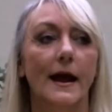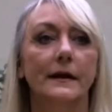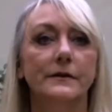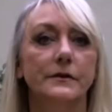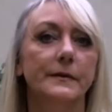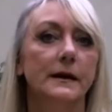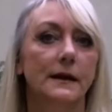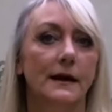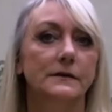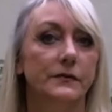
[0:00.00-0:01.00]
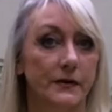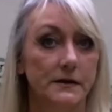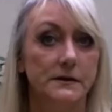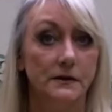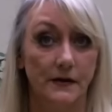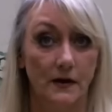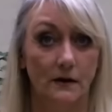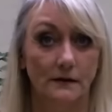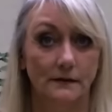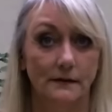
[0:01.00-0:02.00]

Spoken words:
had to realize, first of all,